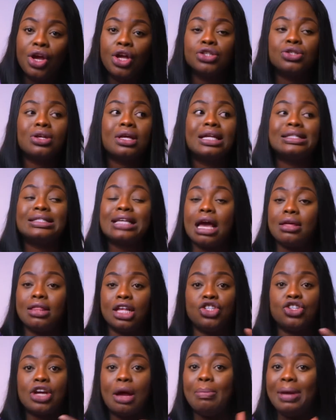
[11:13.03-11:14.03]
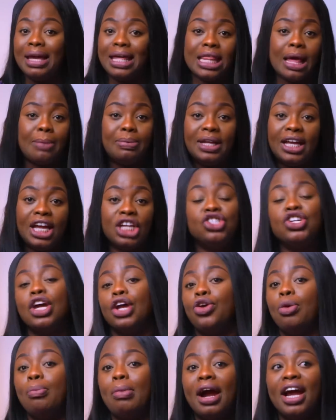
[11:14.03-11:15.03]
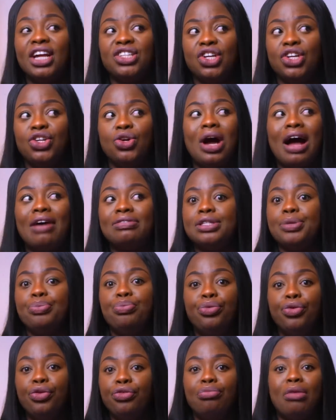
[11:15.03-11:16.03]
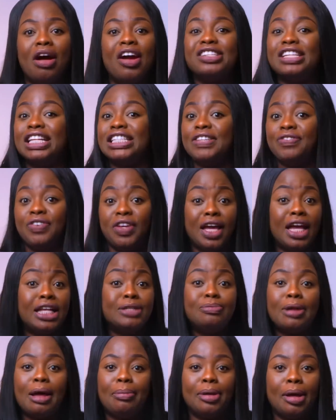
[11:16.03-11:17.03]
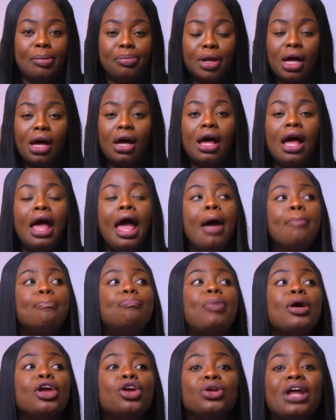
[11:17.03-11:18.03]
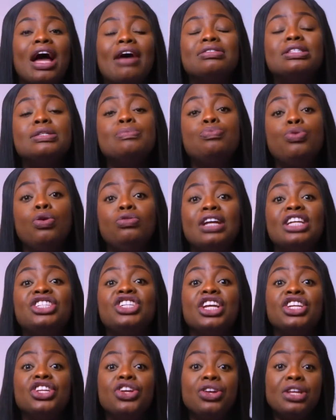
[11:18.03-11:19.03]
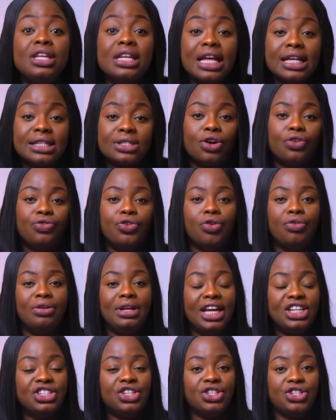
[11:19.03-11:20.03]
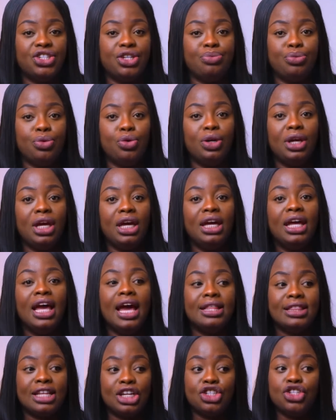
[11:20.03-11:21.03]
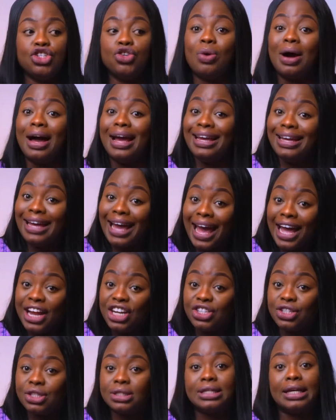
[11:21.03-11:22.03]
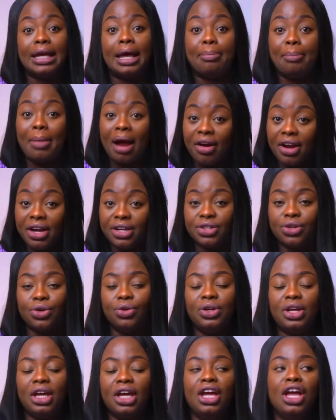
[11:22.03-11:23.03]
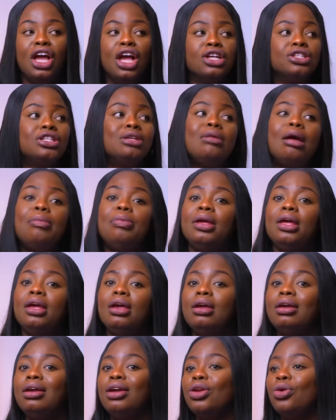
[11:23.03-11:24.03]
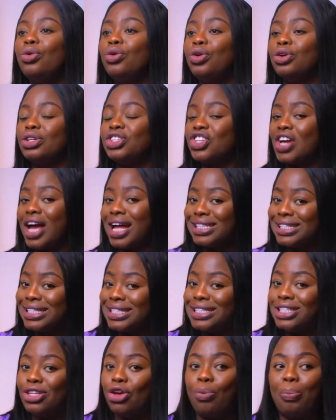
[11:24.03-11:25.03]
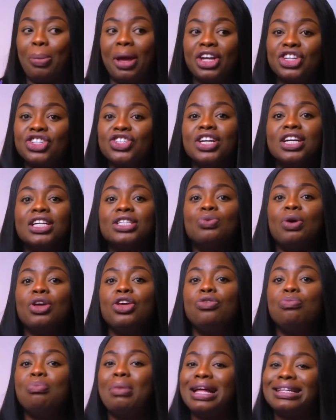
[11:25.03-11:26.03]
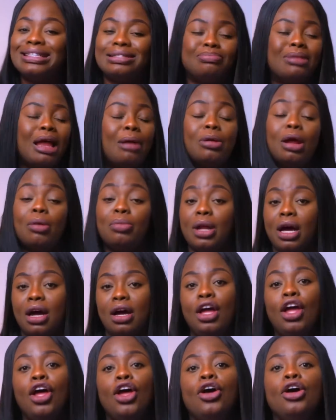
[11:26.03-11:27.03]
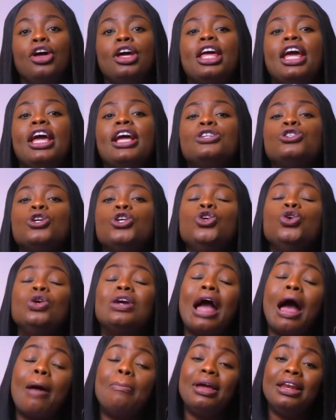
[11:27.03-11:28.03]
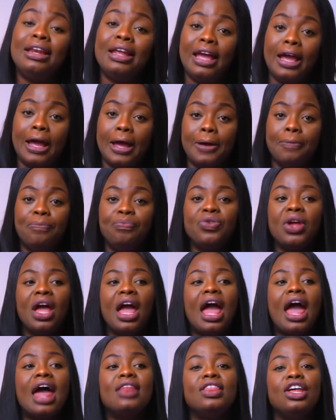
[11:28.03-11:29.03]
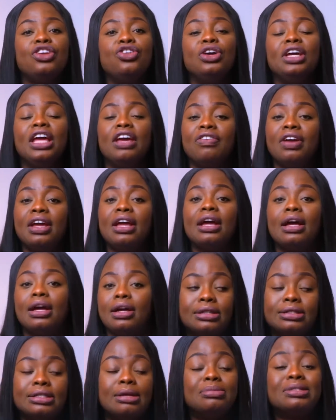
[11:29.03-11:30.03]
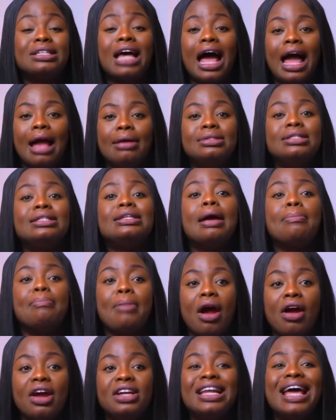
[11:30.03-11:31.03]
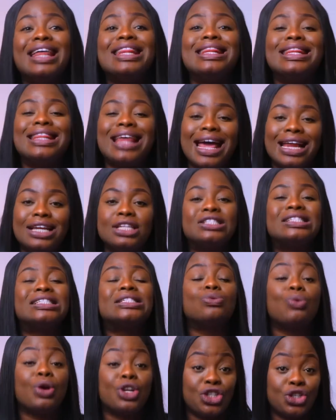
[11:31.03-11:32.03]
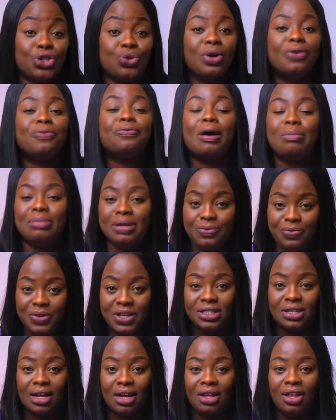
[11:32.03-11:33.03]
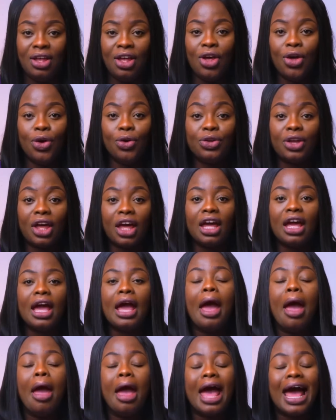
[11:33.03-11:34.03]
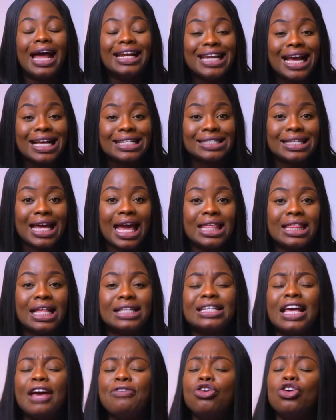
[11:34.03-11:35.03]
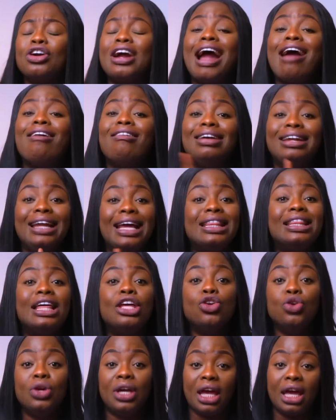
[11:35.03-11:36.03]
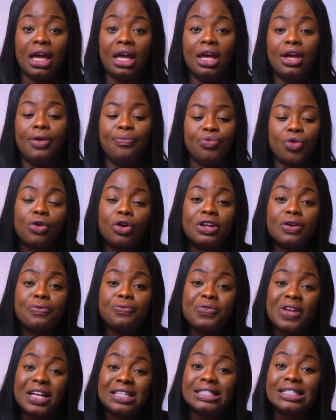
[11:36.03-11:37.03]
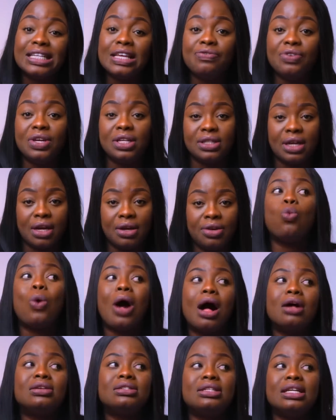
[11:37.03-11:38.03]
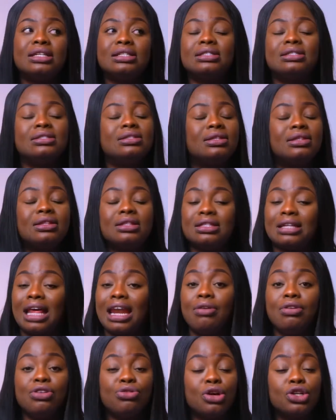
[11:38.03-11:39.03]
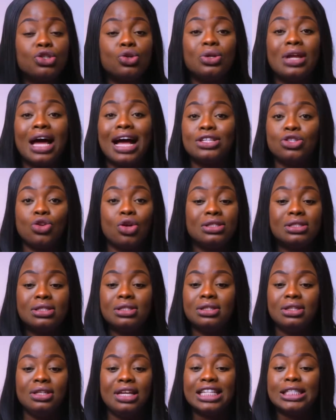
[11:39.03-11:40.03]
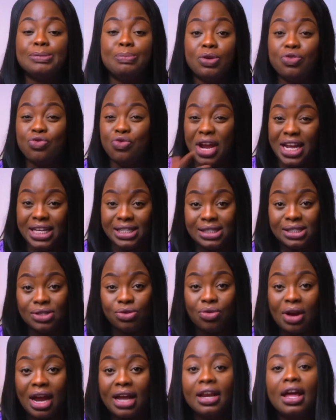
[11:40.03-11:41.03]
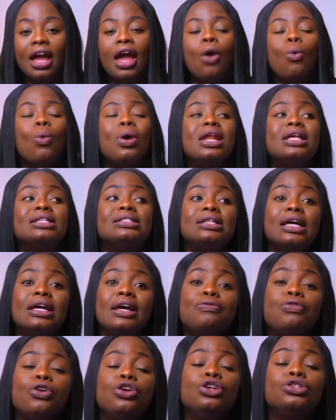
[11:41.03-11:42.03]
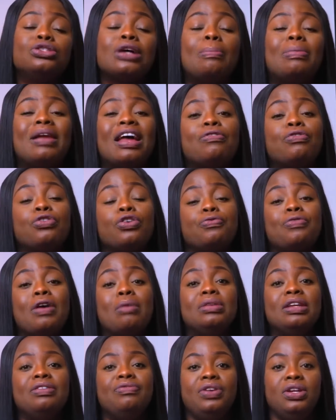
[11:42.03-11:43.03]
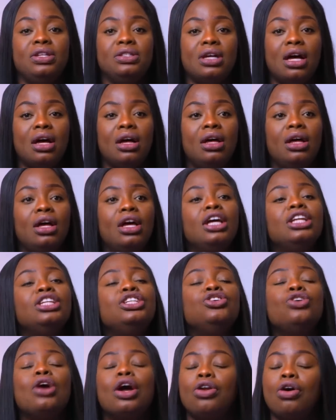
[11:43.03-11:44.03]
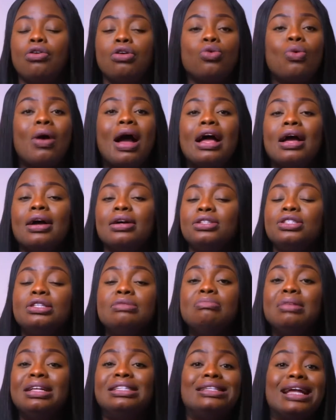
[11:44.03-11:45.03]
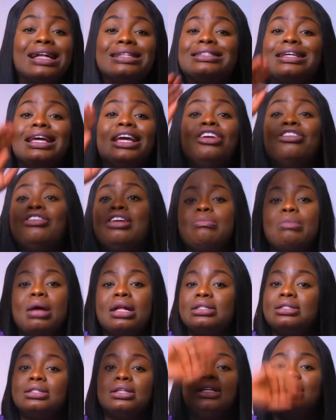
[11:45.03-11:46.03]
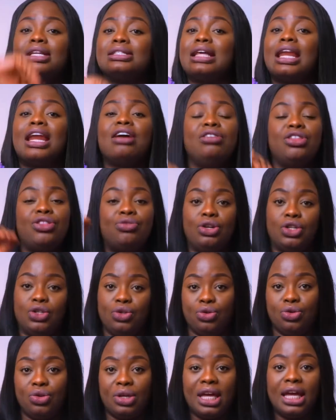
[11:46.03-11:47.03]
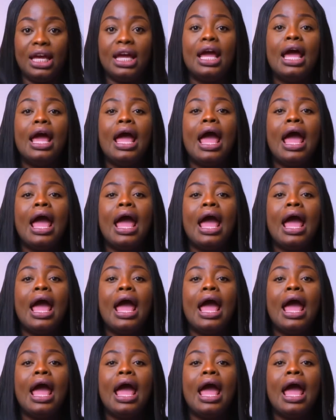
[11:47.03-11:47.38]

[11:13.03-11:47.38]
So at the time that you are making the application, you are not married, so you don't have to prove marriage certificates, blah blah blah, but you'd have to prove the genuineness of your relationship, okay, that you are engaged to get married, okay? So maybe your chats, your pictures when you met, blah blah blah, okay? So you come in here and then you're giving some time to get married and then switch to a family visa, okay? And they are saying that if you're currently in the UK on a fiancé visa, whilst this salary threshold has not yet been raised, right? When it's time for you to apply for your family visa, you are not required to meet that increment in the salary threshold, okay?